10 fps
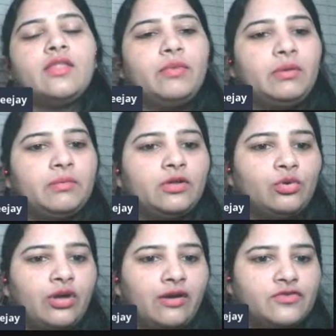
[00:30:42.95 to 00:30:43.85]
The people
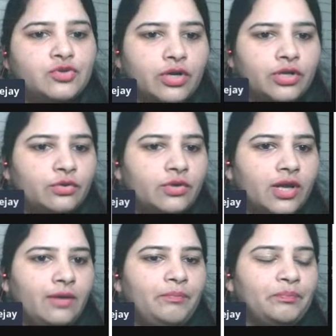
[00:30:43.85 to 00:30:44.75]
who have joined
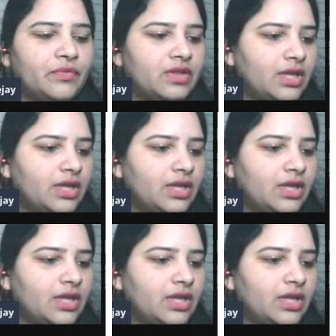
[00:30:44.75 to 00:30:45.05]
today,